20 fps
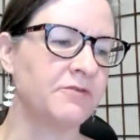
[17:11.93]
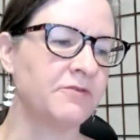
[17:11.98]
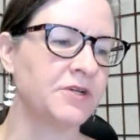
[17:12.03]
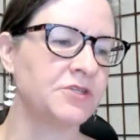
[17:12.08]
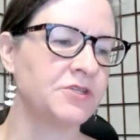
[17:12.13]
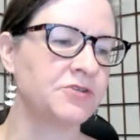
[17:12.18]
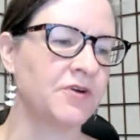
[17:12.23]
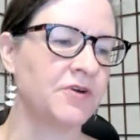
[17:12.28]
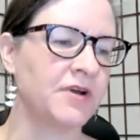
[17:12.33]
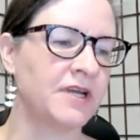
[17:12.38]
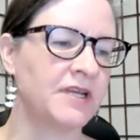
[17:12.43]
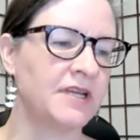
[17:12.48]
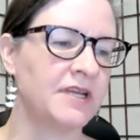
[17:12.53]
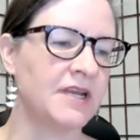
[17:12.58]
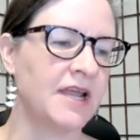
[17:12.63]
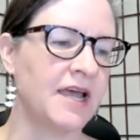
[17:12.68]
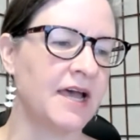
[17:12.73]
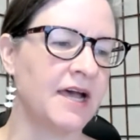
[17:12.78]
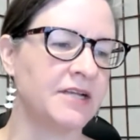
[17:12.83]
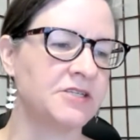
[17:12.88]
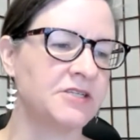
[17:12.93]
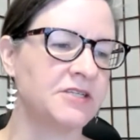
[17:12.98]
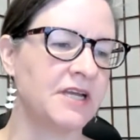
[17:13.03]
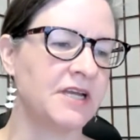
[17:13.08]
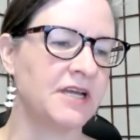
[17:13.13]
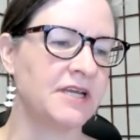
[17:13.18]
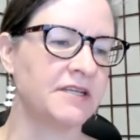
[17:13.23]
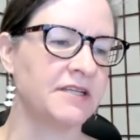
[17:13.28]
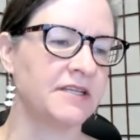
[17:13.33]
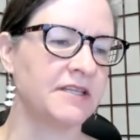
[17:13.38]
frustrated and
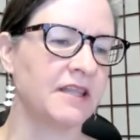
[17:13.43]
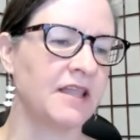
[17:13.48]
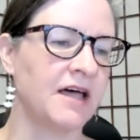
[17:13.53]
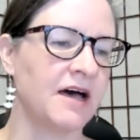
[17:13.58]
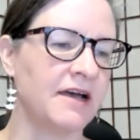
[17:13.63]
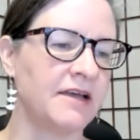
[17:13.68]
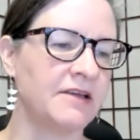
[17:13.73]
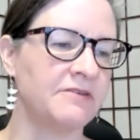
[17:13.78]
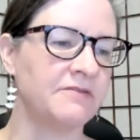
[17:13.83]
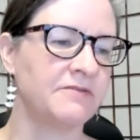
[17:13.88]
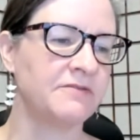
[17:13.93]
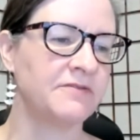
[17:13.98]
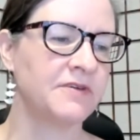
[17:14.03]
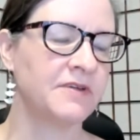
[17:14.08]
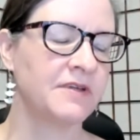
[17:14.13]
agitated life.